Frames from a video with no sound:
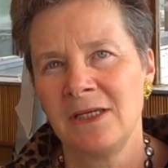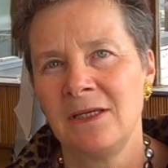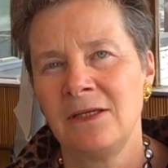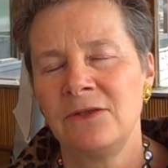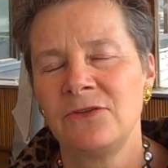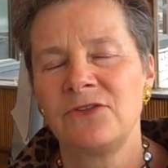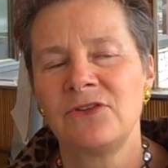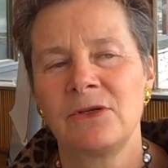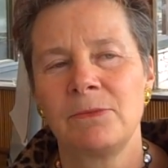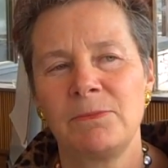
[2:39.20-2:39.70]

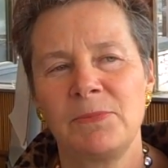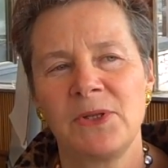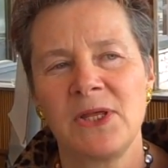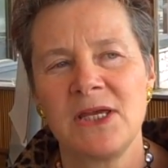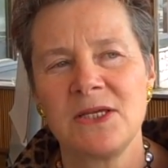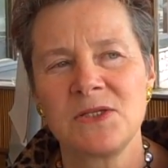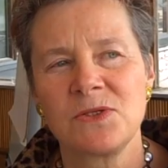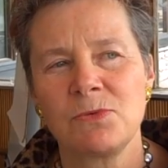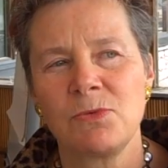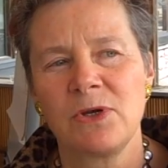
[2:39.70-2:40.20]
is a
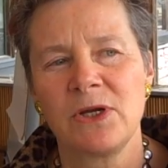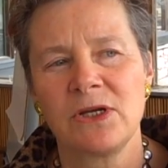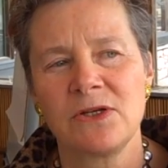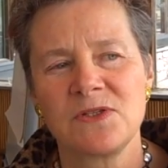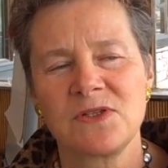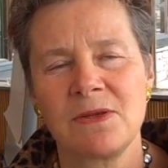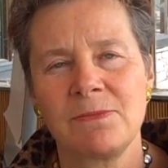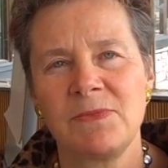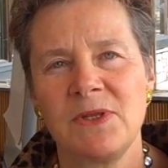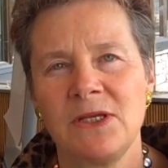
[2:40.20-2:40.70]
place where
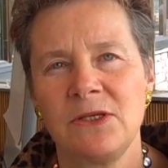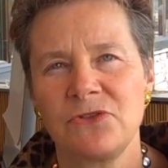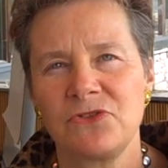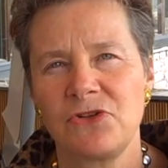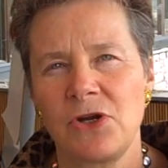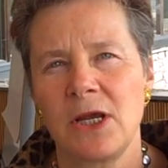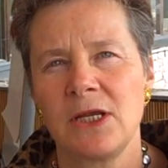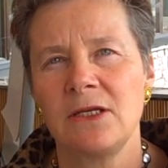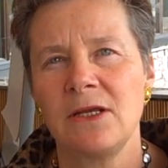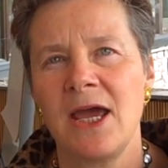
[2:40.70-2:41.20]
something is
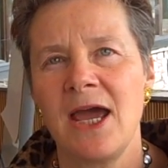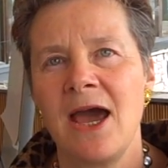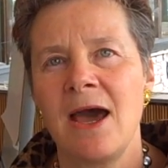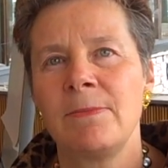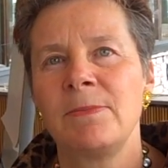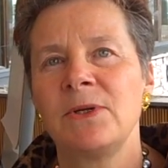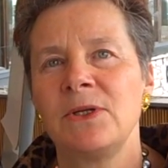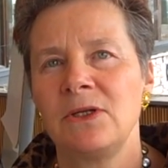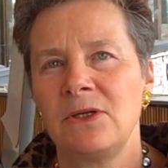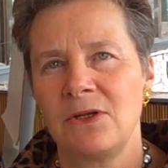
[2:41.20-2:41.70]
trying to
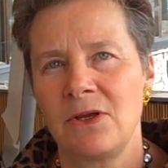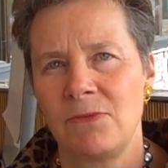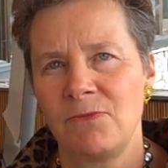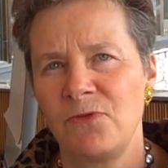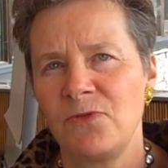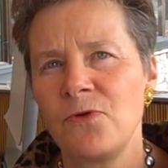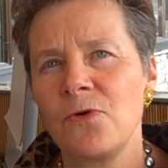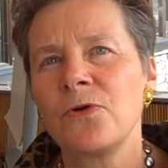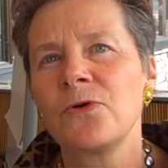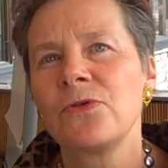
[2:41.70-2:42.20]
happen and come
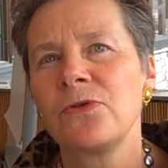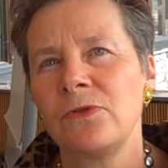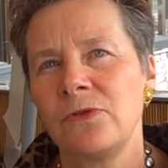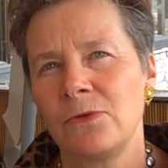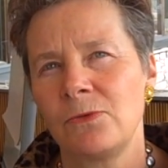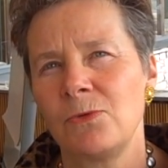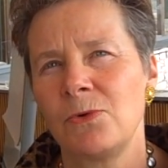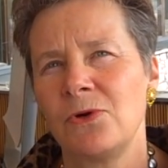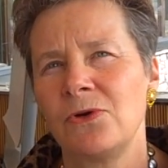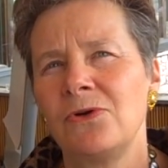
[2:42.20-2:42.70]
forth in
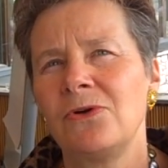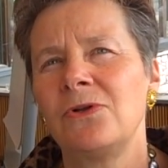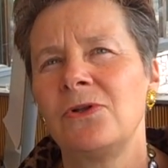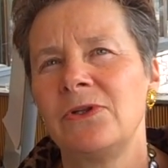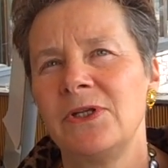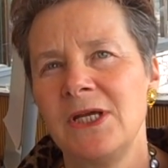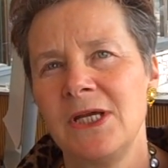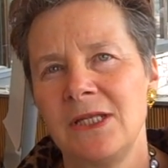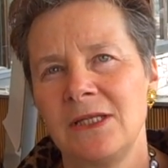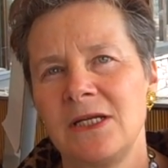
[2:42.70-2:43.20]
the world
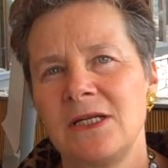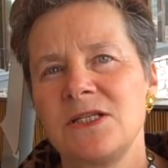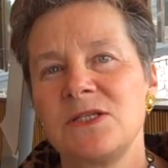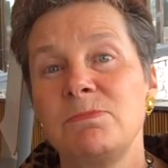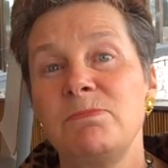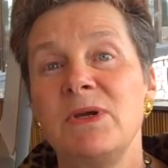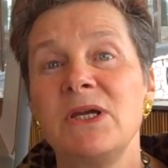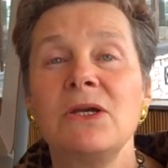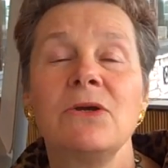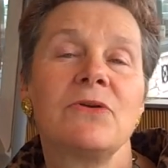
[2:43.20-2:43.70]
that
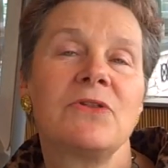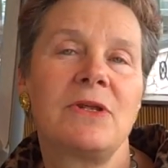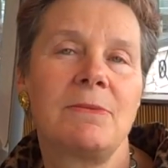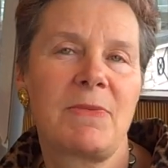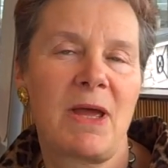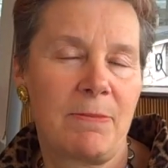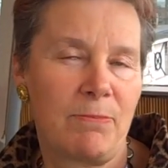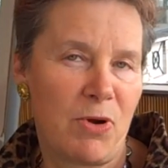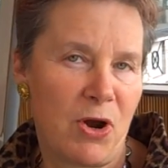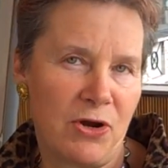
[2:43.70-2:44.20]
is bigger than
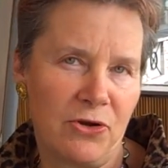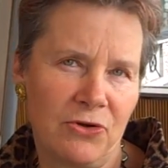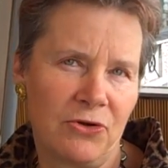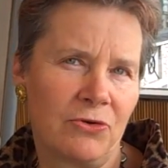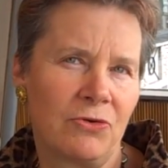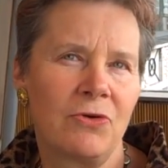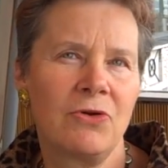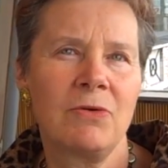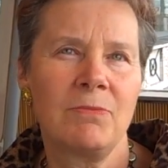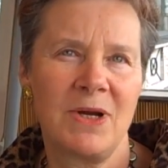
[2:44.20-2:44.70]
my partner
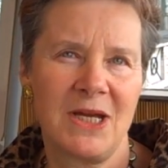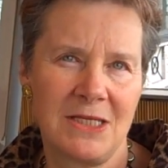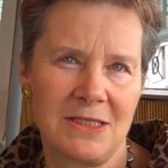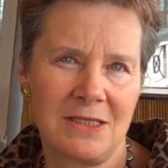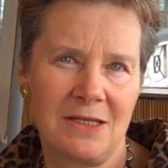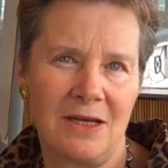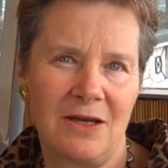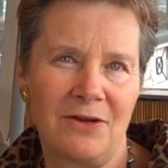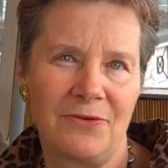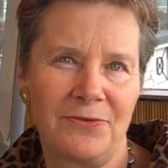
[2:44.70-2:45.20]
or
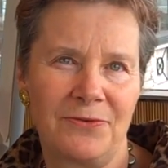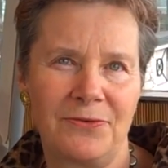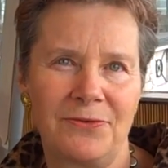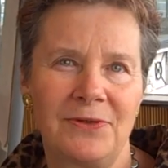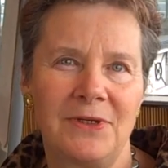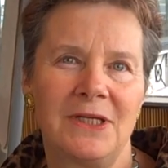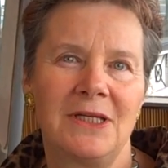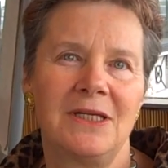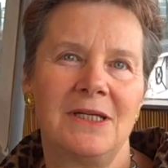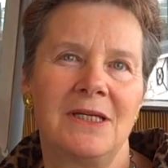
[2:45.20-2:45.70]
myself.
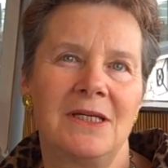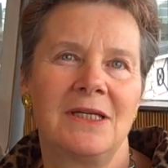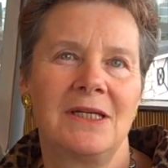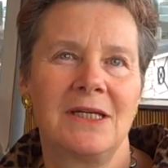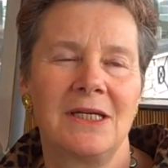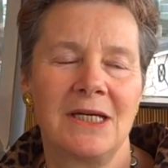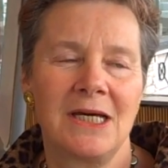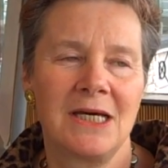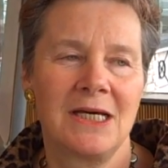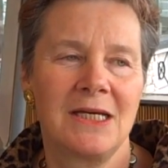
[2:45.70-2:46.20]

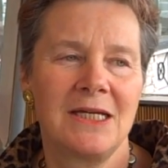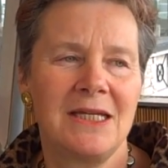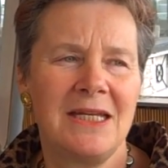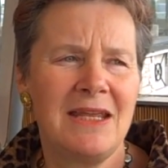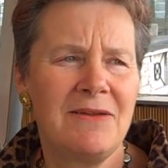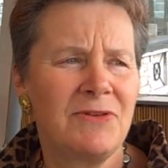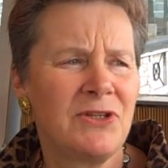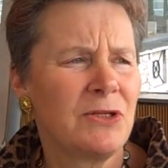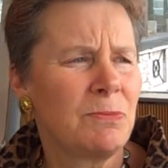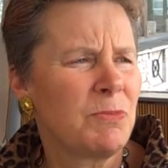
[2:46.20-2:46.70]
And
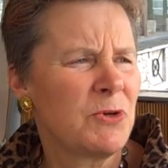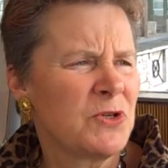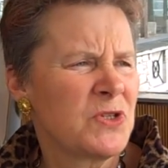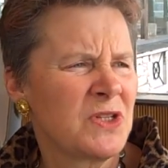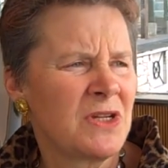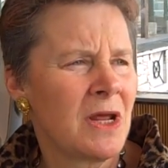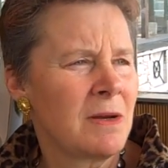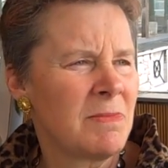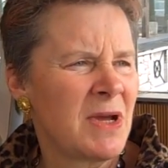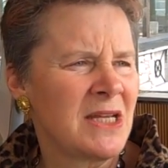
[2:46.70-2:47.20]
even the
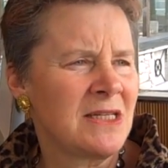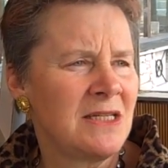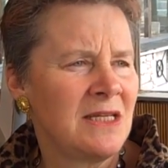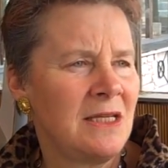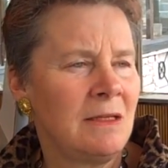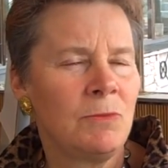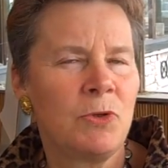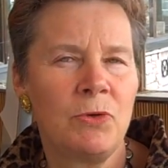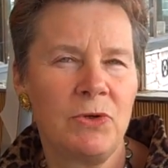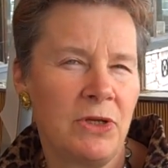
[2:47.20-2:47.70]
person on my
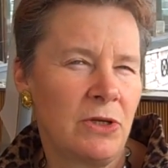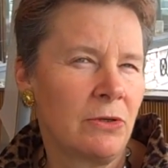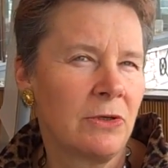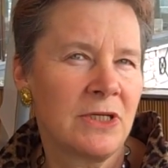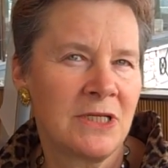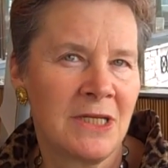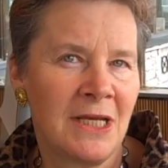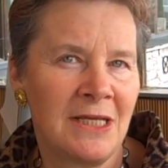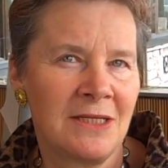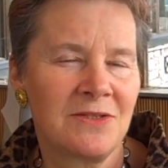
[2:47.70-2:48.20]
team who
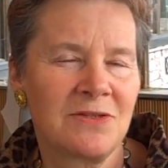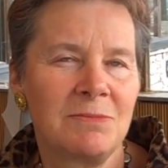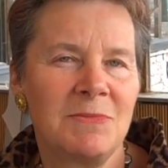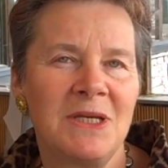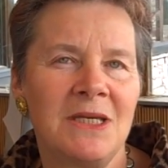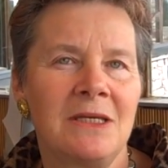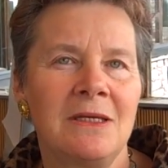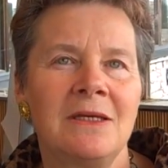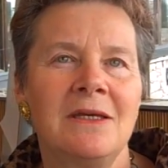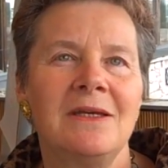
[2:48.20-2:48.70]
irritates
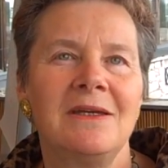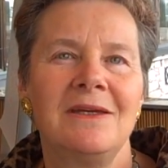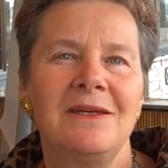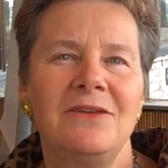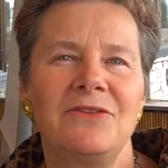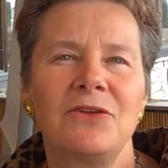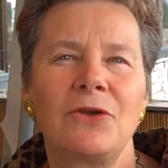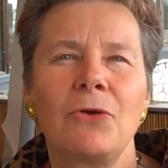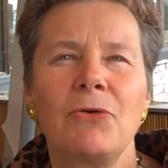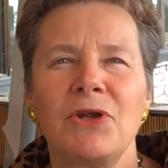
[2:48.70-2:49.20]
me
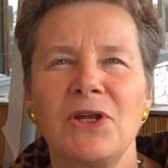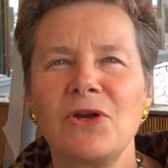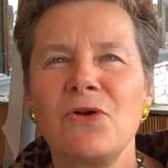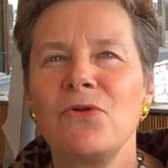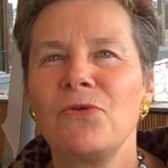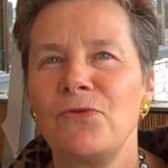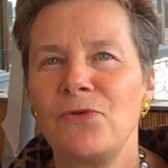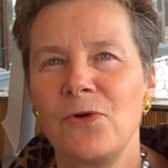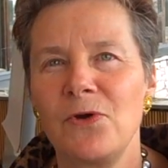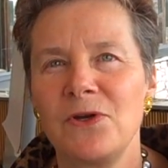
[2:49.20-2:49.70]
is a
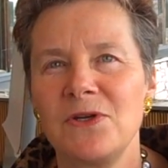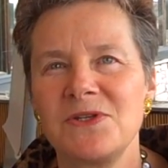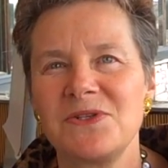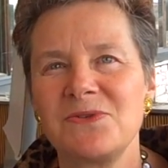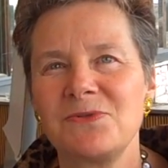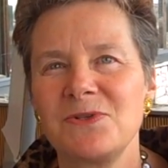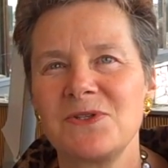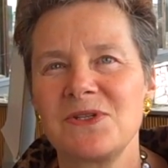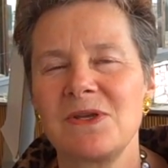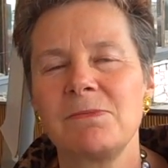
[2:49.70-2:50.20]
critical
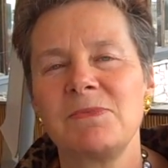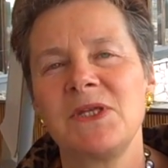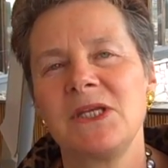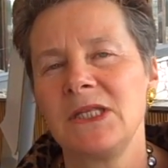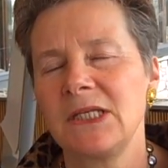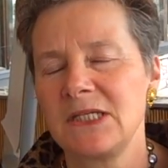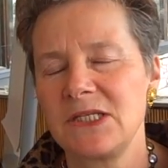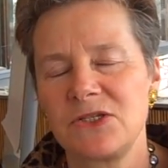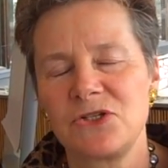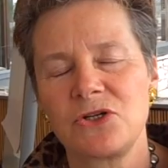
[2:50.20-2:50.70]
voice for something
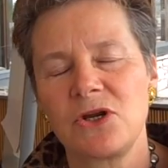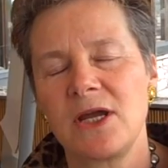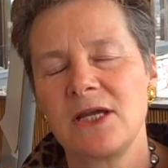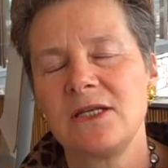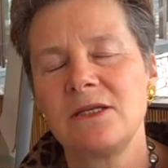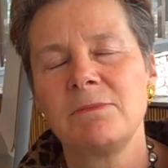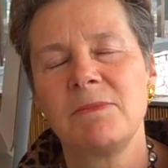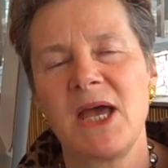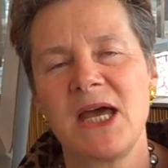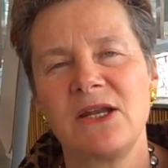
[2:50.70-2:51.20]
that's trying
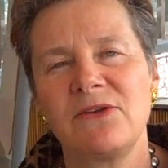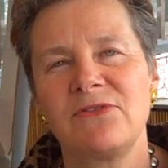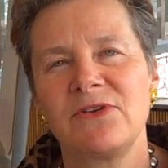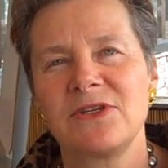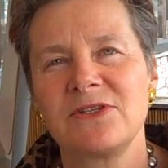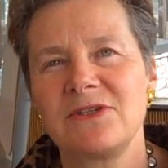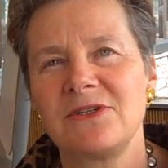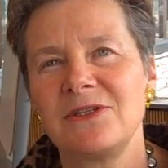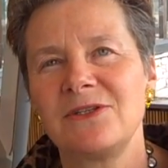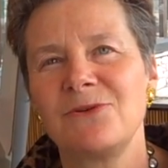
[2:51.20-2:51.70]
to
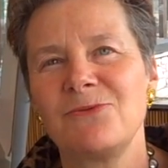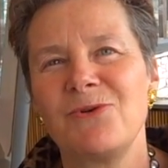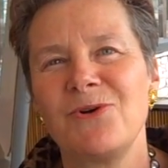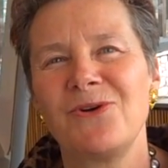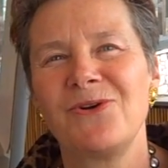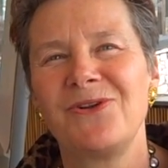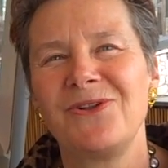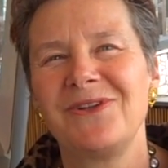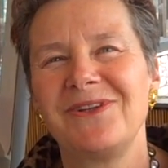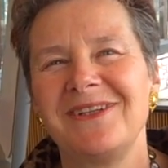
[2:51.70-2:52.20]
manifest in the
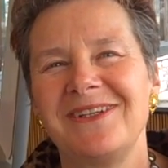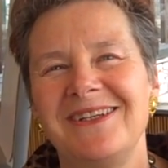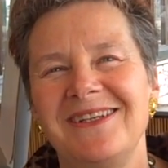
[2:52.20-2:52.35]
world.